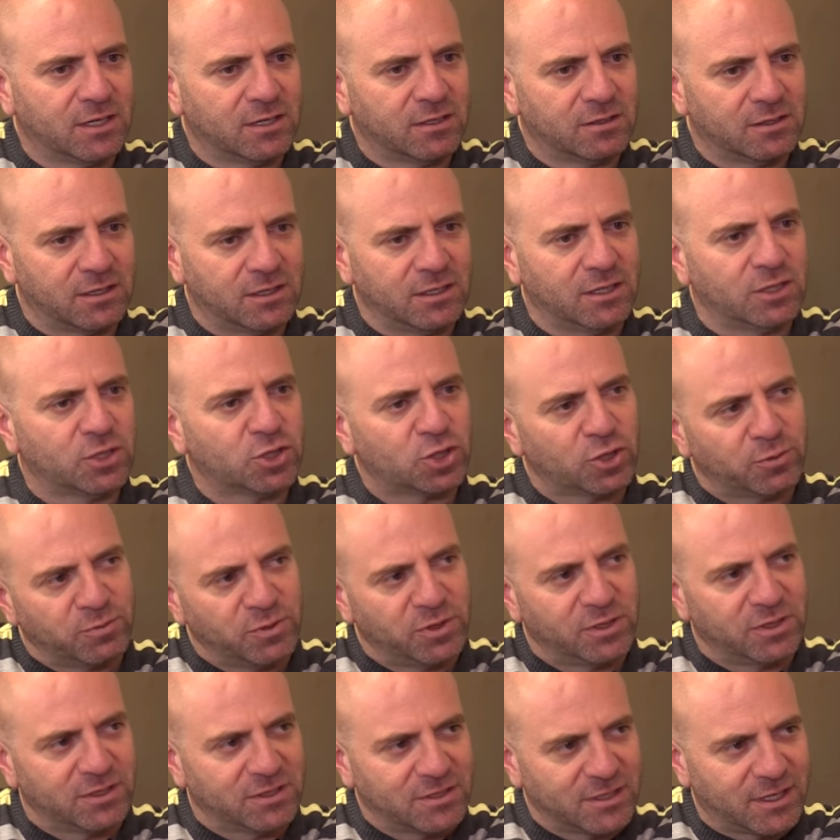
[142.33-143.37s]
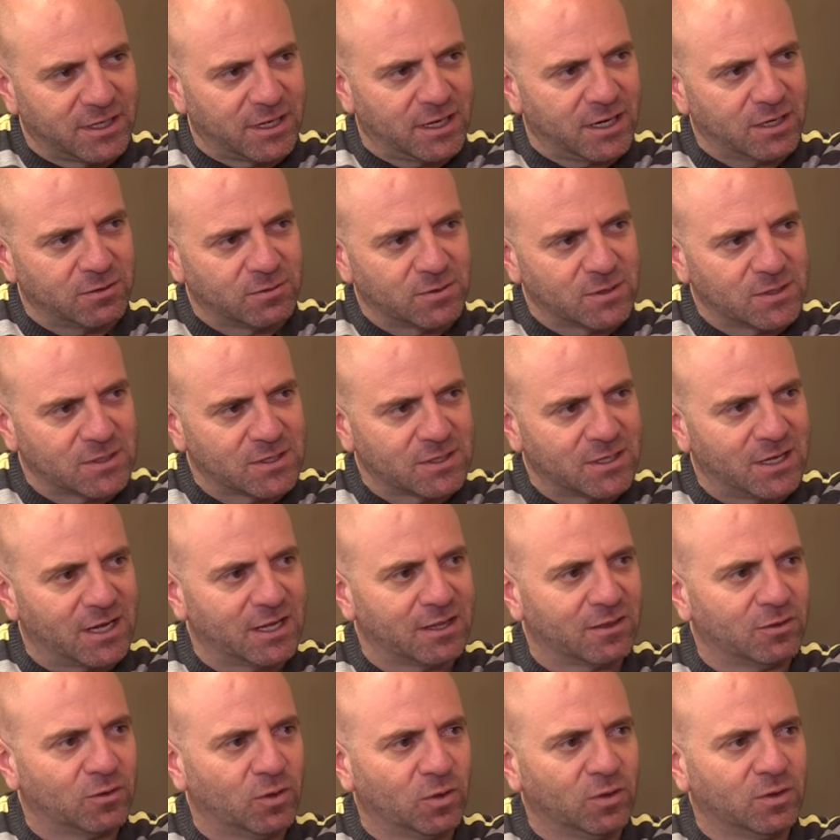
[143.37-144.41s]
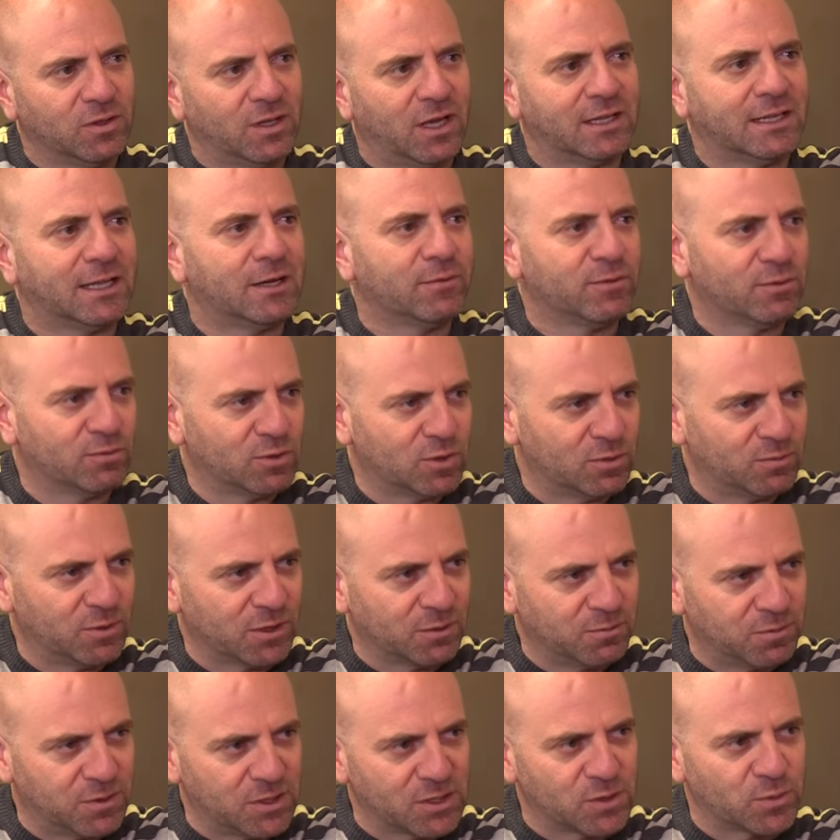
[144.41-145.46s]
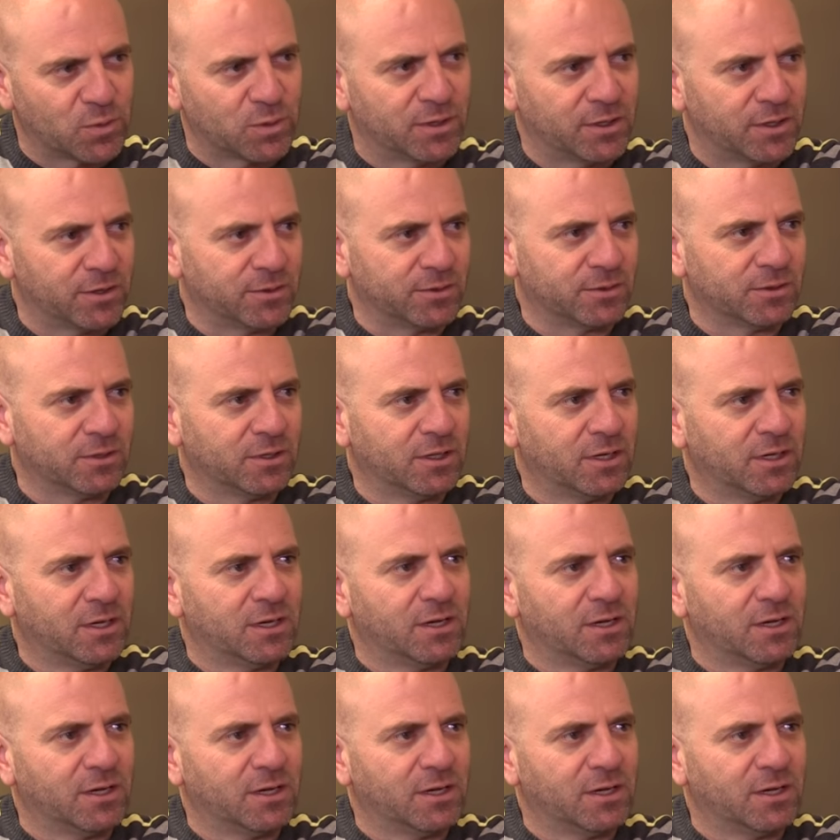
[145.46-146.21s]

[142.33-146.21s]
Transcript: that each community carries that don't allow them to make peace with the other,